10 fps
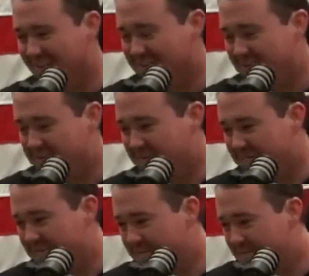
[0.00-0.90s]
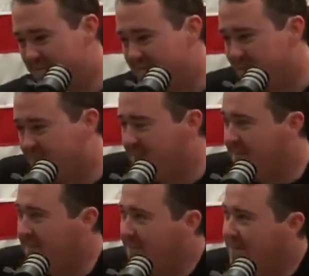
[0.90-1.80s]

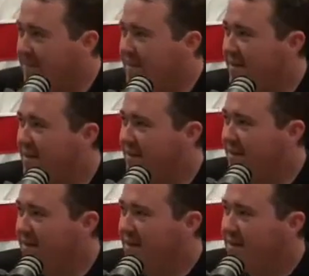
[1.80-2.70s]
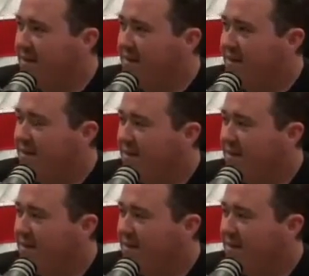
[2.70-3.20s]
The person shown says nothing.